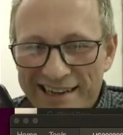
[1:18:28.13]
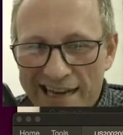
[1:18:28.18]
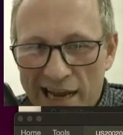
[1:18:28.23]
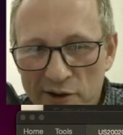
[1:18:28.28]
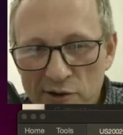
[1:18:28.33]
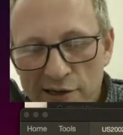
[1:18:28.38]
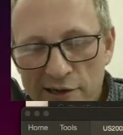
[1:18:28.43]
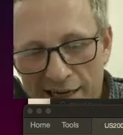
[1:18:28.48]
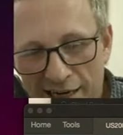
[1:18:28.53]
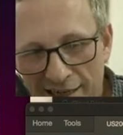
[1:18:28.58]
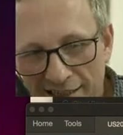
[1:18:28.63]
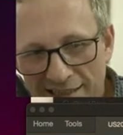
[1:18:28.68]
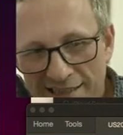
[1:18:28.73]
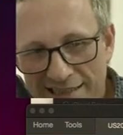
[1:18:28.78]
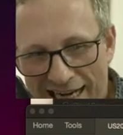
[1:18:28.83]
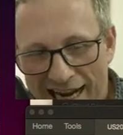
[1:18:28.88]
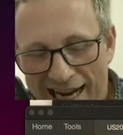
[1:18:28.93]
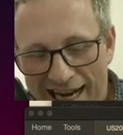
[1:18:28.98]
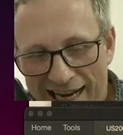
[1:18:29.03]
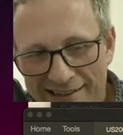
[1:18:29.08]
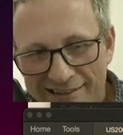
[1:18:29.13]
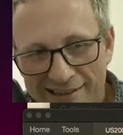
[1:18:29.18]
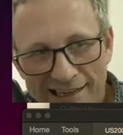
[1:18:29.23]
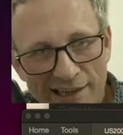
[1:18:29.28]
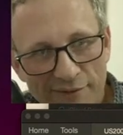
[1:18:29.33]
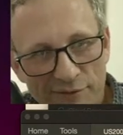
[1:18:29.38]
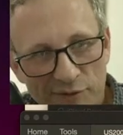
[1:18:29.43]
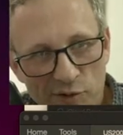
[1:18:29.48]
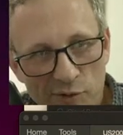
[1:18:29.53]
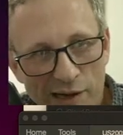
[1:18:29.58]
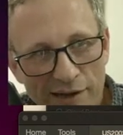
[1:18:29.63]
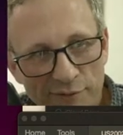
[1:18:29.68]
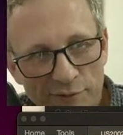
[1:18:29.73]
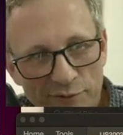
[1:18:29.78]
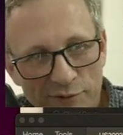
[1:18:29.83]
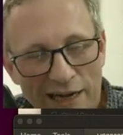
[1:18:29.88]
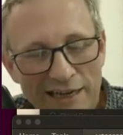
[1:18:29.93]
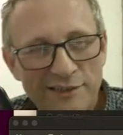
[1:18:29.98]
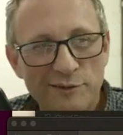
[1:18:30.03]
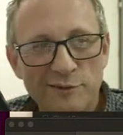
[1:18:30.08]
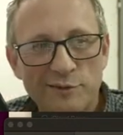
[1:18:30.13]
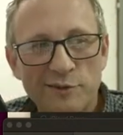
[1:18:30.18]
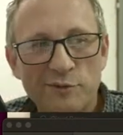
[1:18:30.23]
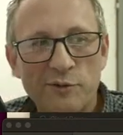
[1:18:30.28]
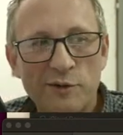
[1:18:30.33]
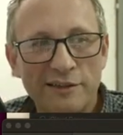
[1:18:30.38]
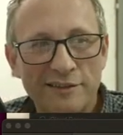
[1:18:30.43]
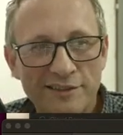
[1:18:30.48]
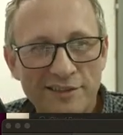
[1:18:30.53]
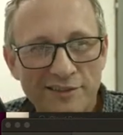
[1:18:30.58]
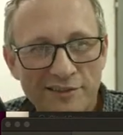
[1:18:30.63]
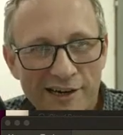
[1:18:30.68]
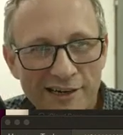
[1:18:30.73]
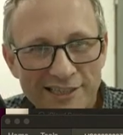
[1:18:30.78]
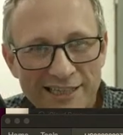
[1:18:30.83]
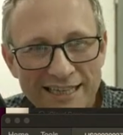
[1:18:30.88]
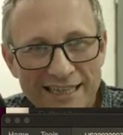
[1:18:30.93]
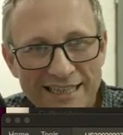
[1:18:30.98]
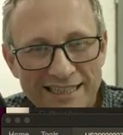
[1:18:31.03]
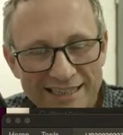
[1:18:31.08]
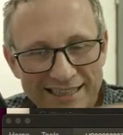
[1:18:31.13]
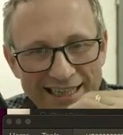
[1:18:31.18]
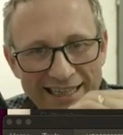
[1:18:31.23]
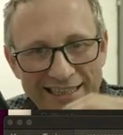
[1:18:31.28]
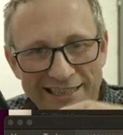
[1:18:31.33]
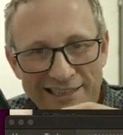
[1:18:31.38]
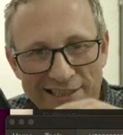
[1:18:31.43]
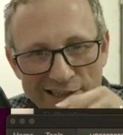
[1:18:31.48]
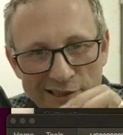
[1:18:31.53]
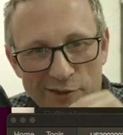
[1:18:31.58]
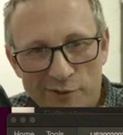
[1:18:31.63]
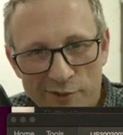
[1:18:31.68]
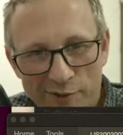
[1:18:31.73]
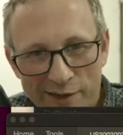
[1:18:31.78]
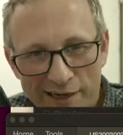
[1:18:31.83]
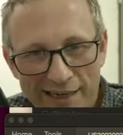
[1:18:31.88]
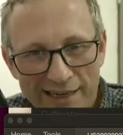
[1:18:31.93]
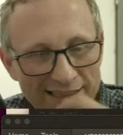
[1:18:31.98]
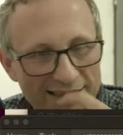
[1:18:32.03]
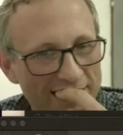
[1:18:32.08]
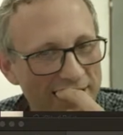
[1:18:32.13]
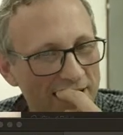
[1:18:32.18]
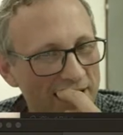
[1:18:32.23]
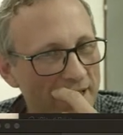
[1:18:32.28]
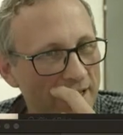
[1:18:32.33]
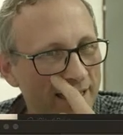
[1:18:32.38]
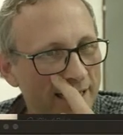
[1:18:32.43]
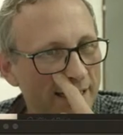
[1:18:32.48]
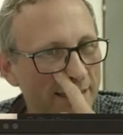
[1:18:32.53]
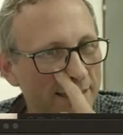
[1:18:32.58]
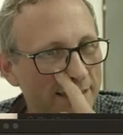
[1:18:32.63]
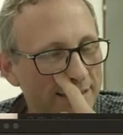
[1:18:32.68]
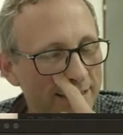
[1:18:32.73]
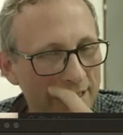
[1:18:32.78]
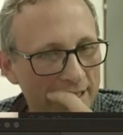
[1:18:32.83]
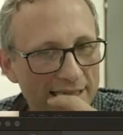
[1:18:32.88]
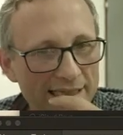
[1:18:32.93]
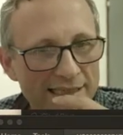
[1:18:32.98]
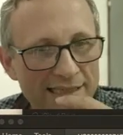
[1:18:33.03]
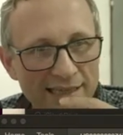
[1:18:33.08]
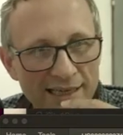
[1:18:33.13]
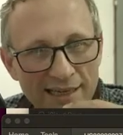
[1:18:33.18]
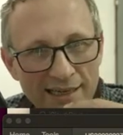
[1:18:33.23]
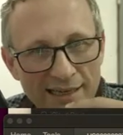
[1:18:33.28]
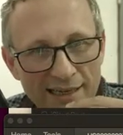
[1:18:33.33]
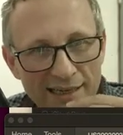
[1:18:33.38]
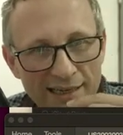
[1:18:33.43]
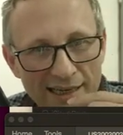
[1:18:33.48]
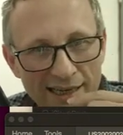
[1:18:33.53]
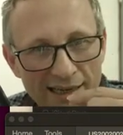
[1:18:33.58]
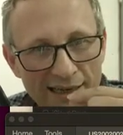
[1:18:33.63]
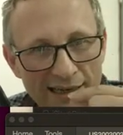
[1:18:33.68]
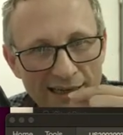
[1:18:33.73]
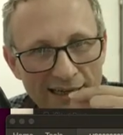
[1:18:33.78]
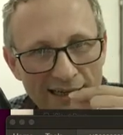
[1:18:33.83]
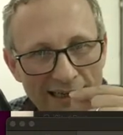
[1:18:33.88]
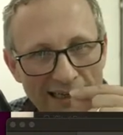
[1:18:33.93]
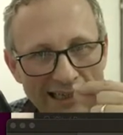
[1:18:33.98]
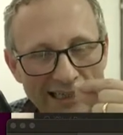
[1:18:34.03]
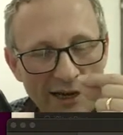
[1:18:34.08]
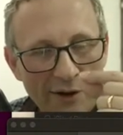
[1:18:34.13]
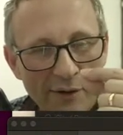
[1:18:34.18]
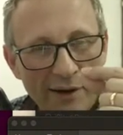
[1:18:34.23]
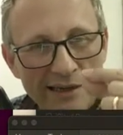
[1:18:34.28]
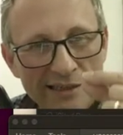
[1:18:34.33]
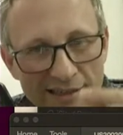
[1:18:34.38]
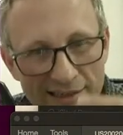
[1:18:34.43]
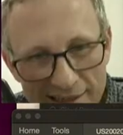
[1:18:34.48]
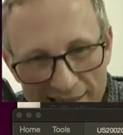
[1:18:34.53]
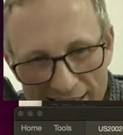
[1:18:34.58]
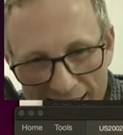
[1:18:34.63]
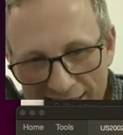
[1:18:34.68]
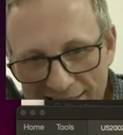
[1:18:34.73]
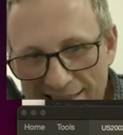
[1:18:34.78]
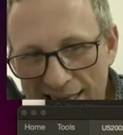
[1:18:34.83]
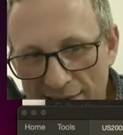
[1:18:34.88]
now you can understand that if you have fractal toroidal structures and each toroid is is is uh, going to the next